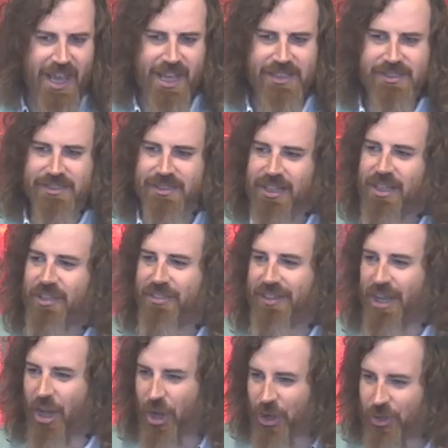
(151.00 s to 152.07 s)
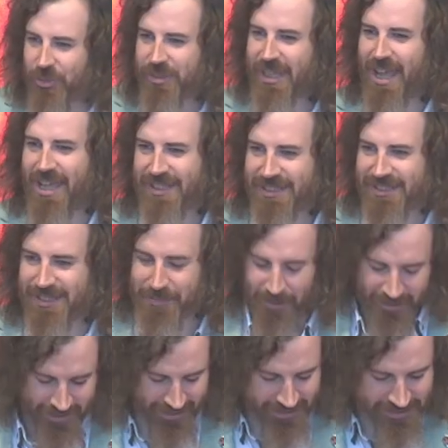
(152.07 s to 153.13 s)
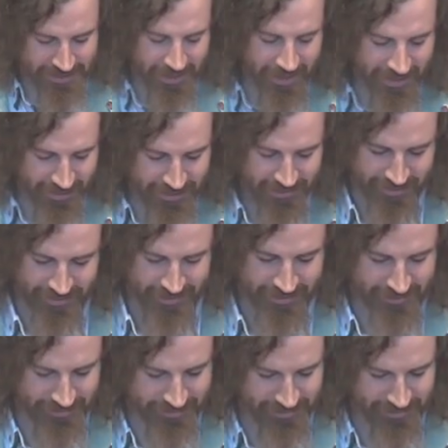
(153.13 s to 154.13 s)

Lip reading: Yes, the Old Testament is hard.